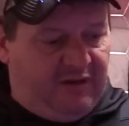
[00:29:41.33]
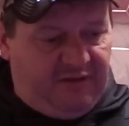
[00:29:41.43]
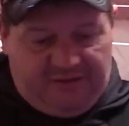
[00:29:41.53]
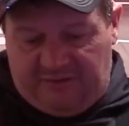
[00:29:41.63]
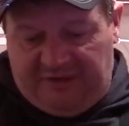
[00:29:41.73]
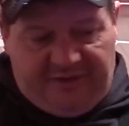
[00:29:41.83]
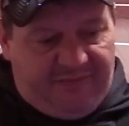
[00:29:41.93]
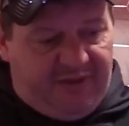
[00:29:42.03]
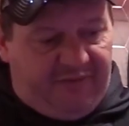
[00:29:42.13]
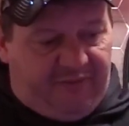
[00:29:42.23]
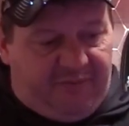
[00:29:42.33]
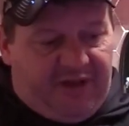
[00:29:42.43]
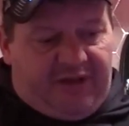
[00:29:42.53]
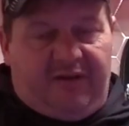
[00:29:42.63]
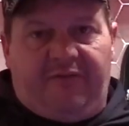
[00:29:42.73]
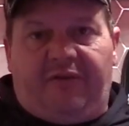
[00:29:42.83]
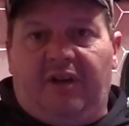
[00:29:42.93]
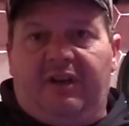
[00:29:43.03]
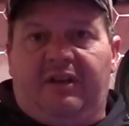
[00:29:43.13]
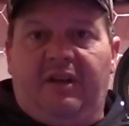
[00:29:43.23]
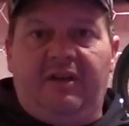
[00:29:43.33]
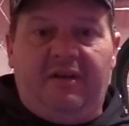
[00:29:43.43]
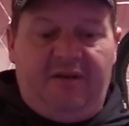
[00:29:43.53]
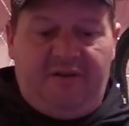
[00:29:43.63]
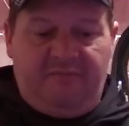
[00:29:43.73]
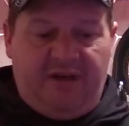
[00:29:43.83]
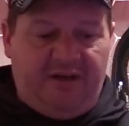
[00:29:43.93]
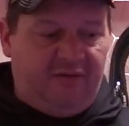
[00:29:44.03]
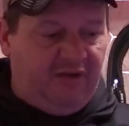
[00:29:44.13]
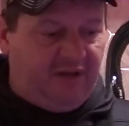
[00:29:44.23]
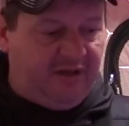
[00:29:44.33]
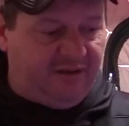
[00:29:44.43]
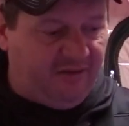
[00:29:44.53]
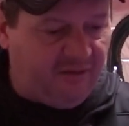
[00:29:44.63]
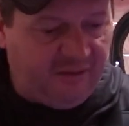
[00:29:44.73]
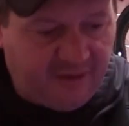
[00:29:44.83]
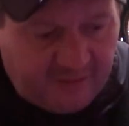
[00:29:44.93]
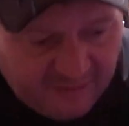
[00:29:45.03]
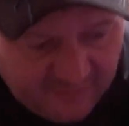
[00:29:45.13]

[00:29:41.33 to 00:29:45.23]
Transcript: So much fun for being on a front. Man, you know, like I said earlier,